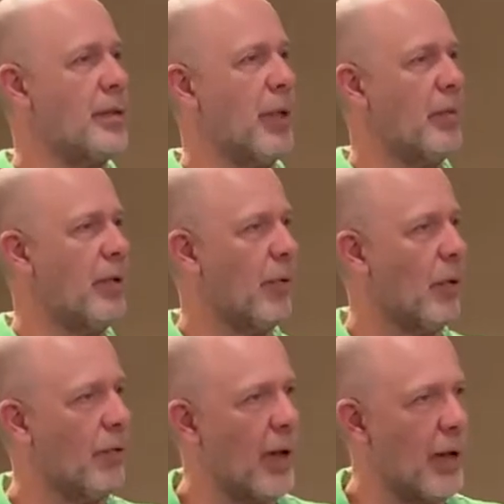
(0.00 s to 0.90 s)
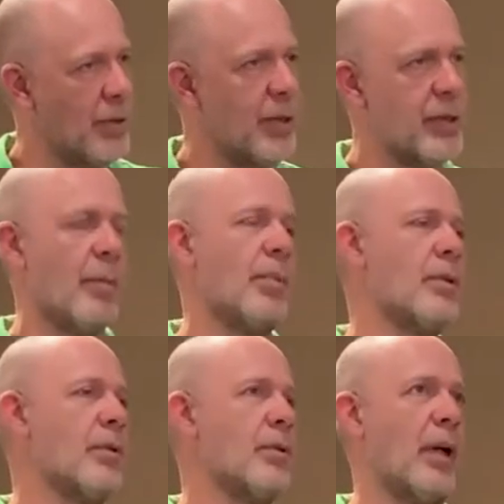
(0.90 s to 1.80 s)
maybe 4, 5, 6
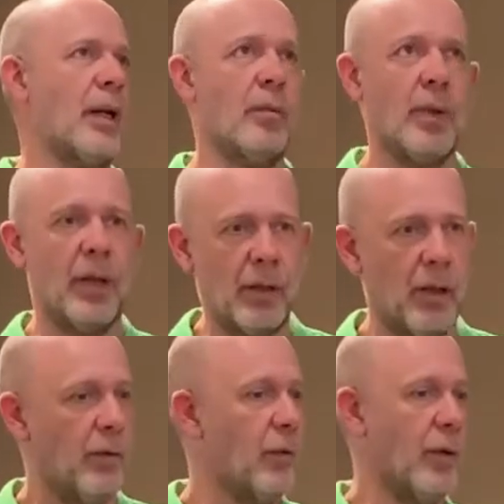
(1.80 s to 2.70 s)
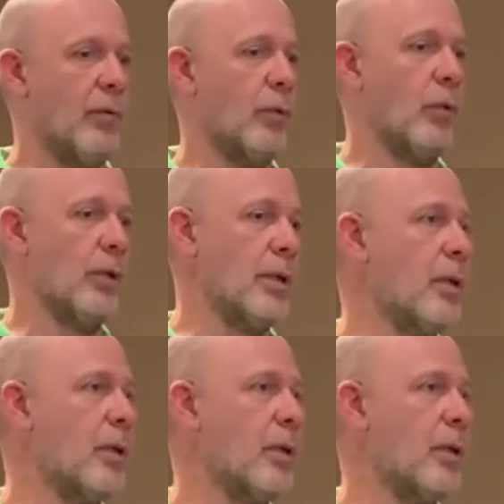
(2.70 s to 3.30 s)
episodes, or I can make a full